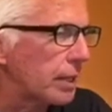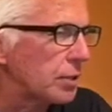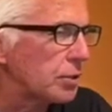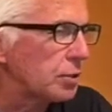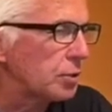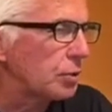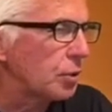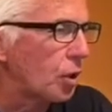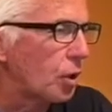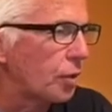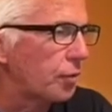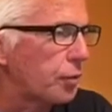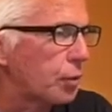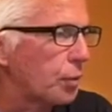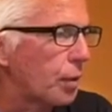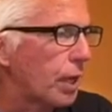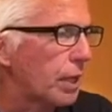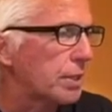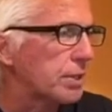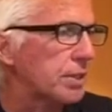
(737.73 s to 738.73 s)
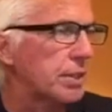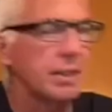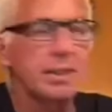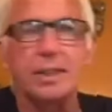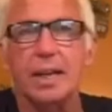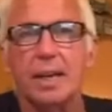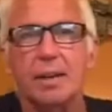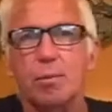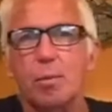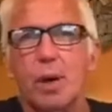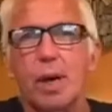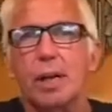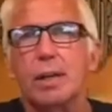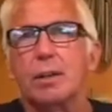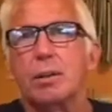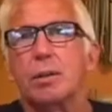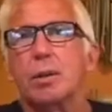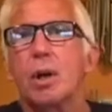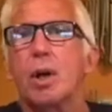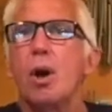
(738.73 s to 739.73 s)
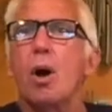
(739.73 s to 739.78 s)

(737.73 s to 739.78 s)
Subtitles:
as you know, if you watch these, I wander.